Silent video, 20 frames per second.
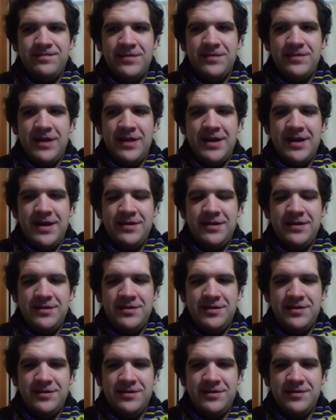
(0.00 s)
And
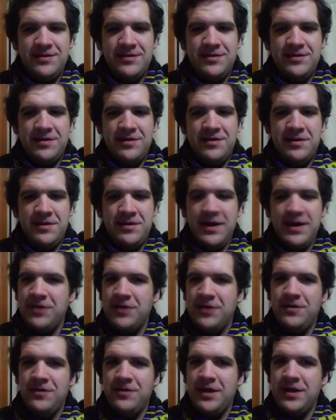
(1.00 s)
thank
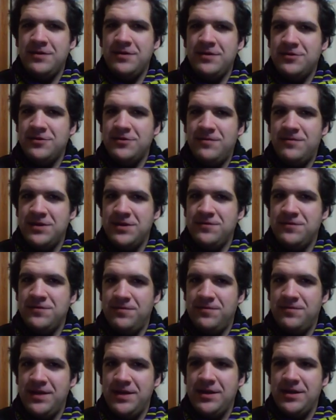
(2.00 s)
you again so much for
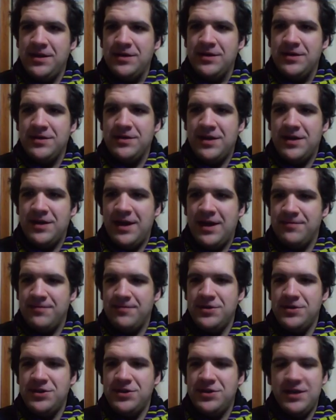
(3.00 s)
being here. I
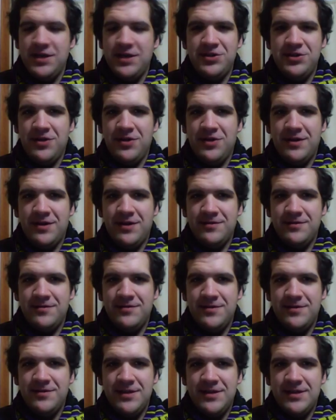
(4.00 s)
appreciate y'all.
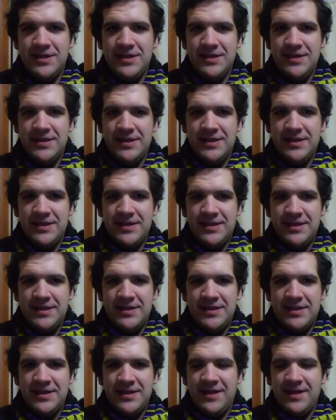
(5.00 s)

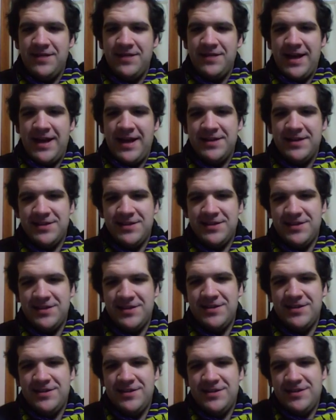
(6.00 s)
Love you lots.
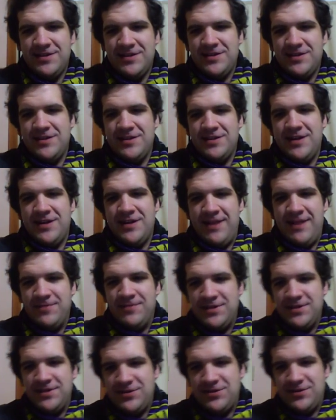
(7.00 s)
And we'll
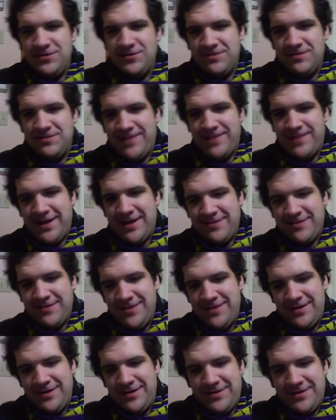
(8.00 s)
just do the bye
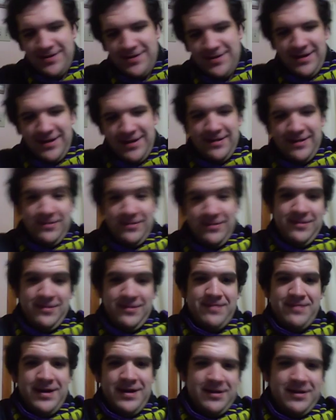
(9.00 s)
command, because I gotta do the
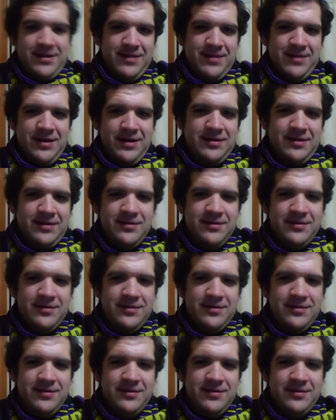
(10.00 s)
bye command.